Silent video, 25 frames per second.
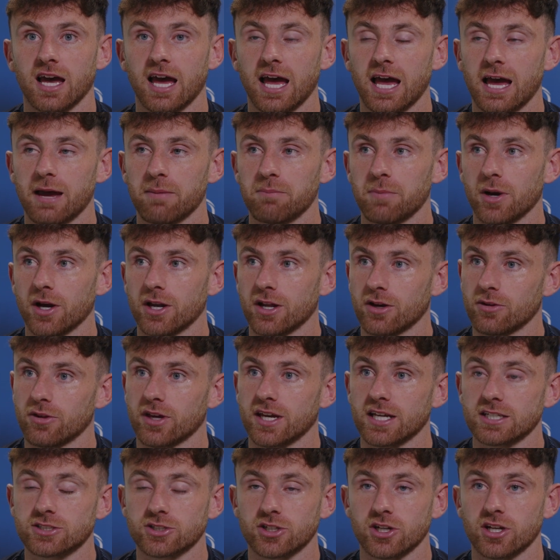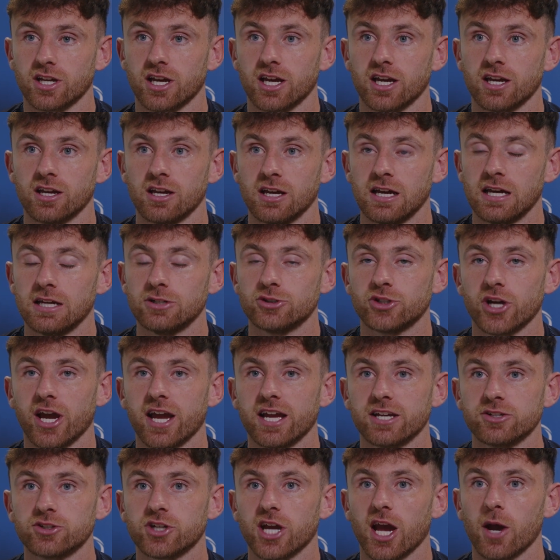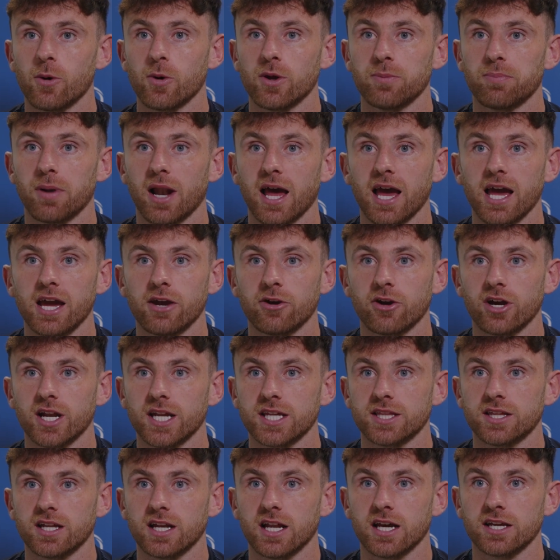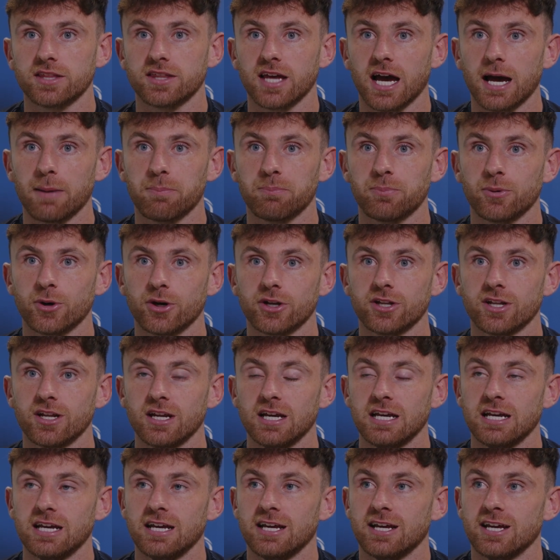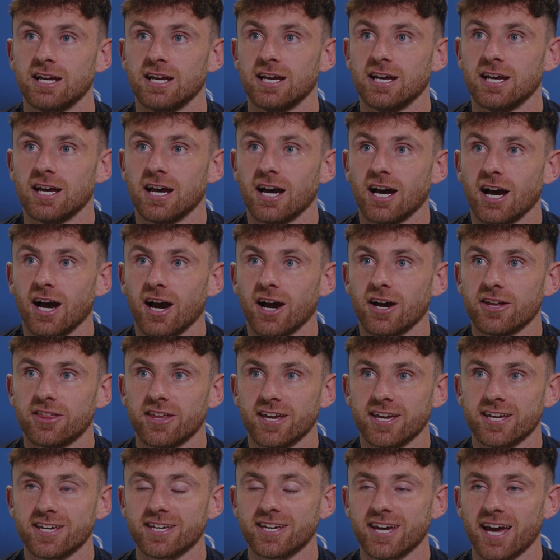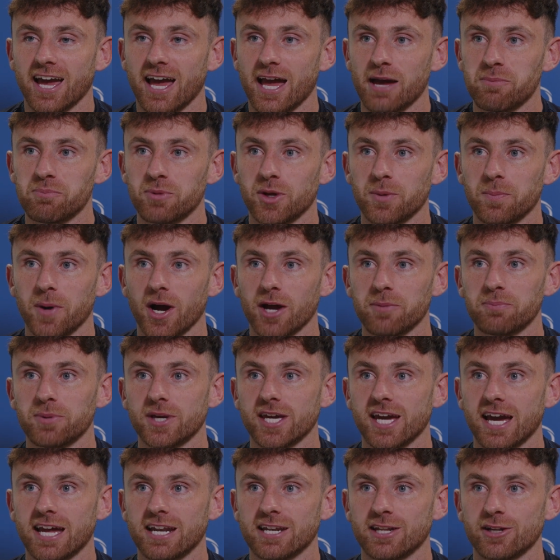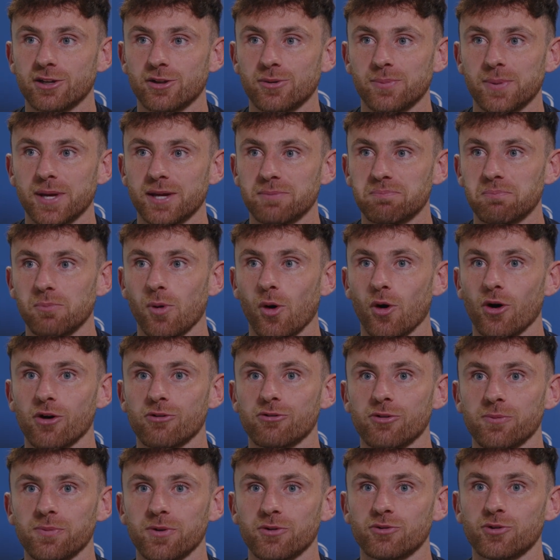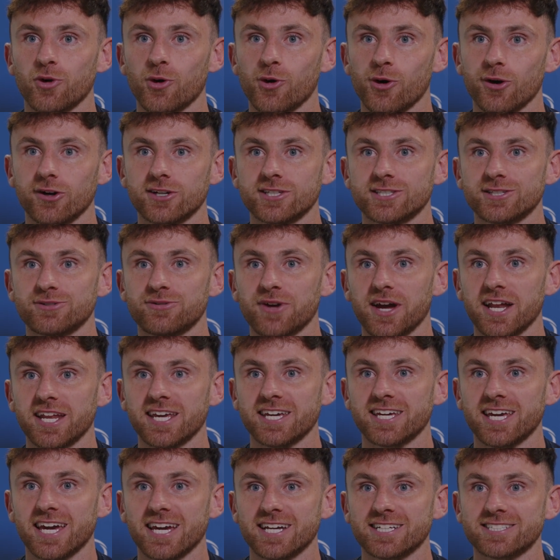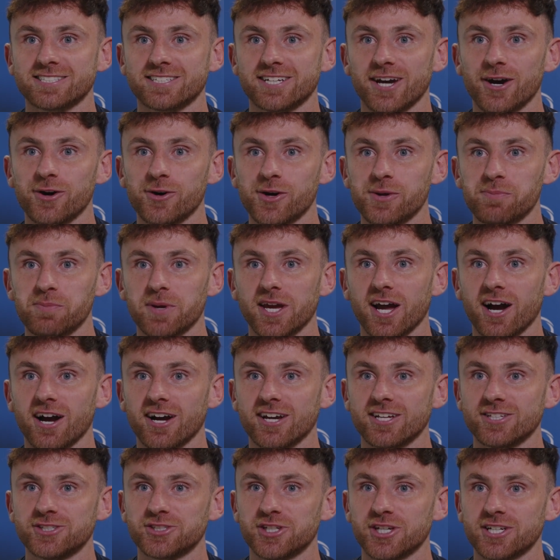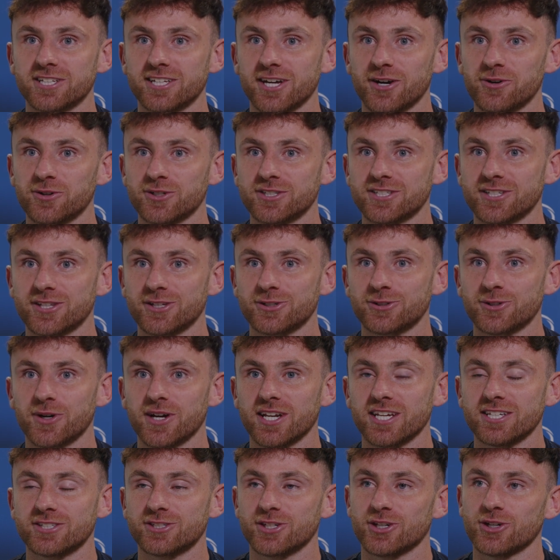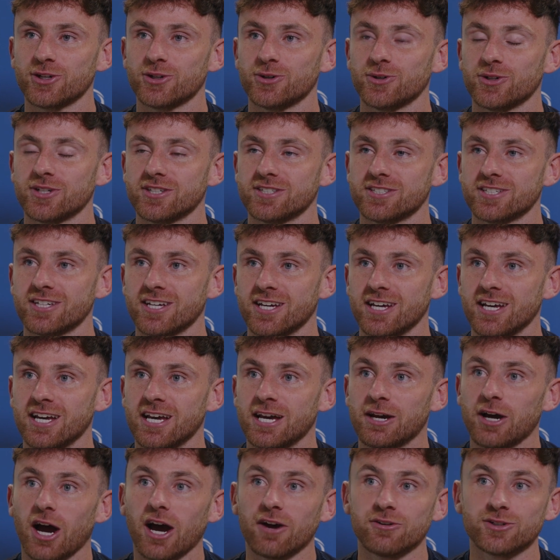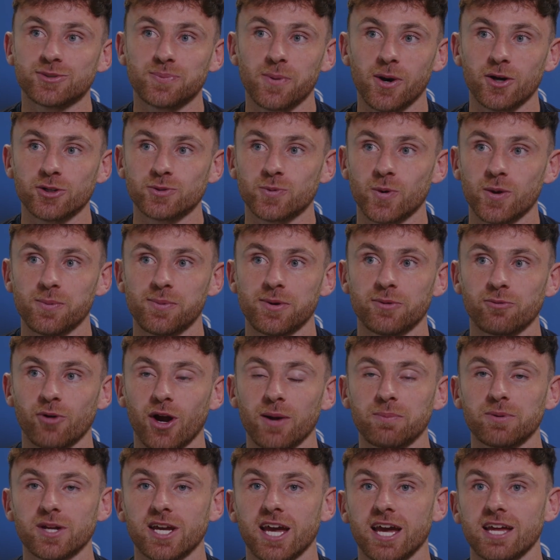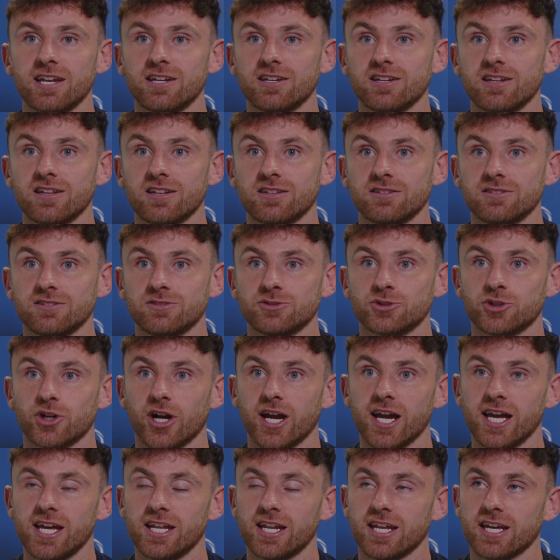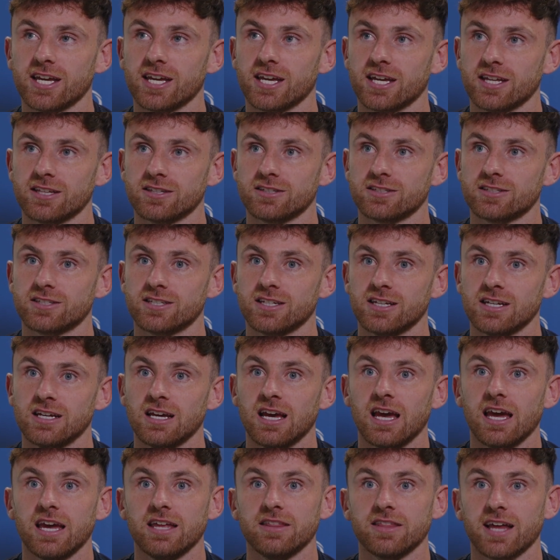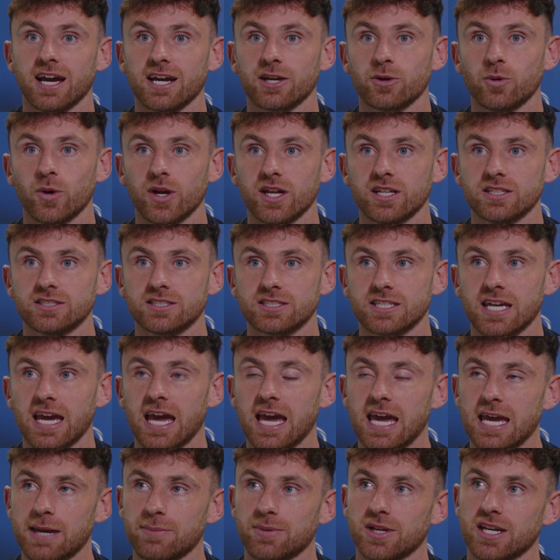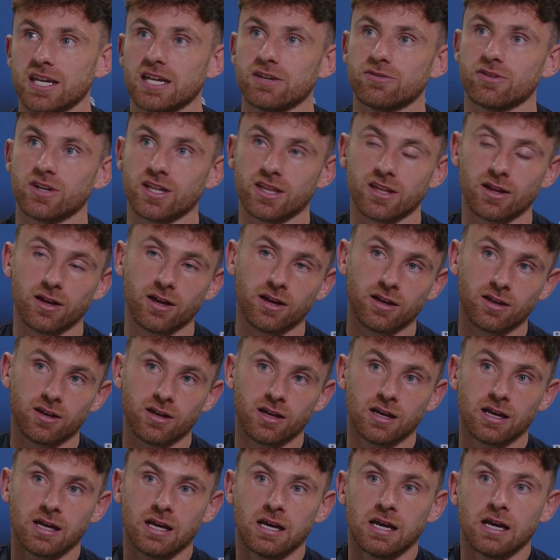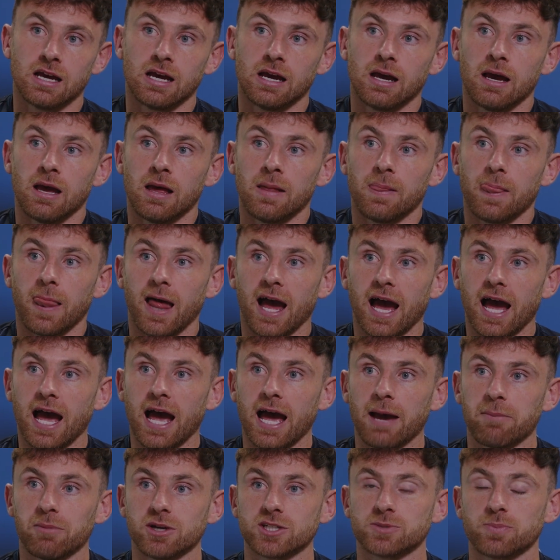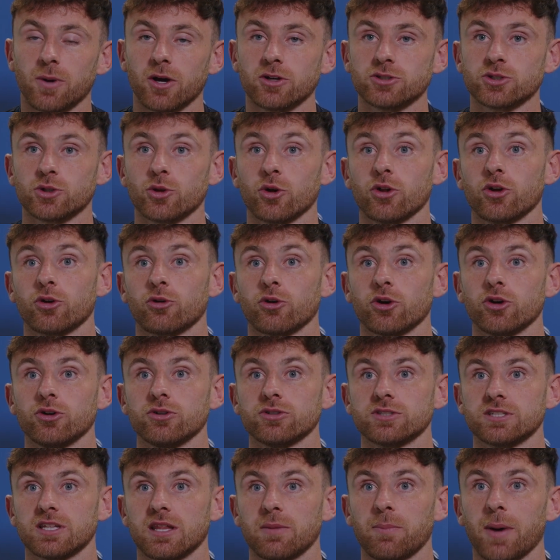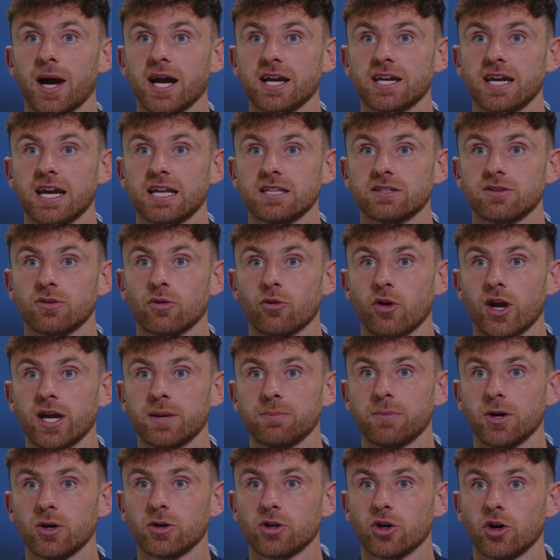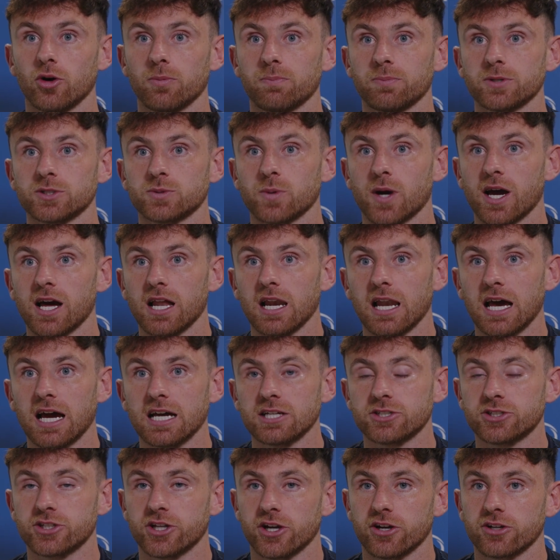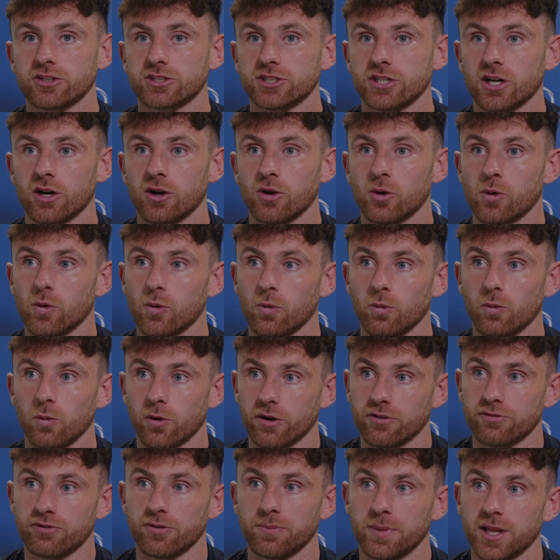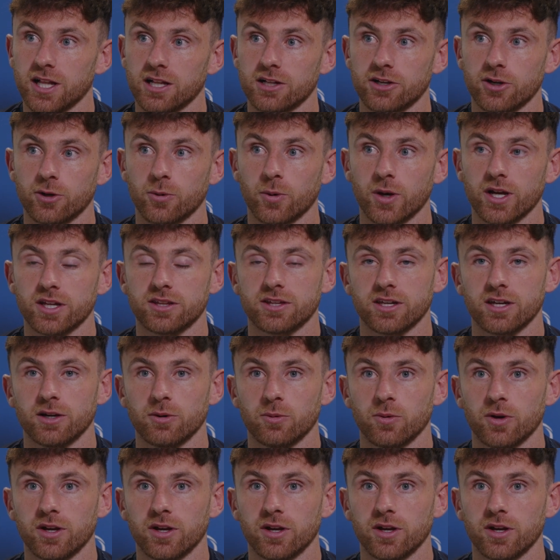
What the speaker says: I don't think it's going to change how we play or anything like that, but I think you might be getting it a bit more from the forwards if any kicks go in behind you and go into the 22. And I suppose we've been replicating it in training and in that Quinn's game, and even in the I suppose the other rules in the back end of the Rainbow Cup as well last year. So we're familiar with it.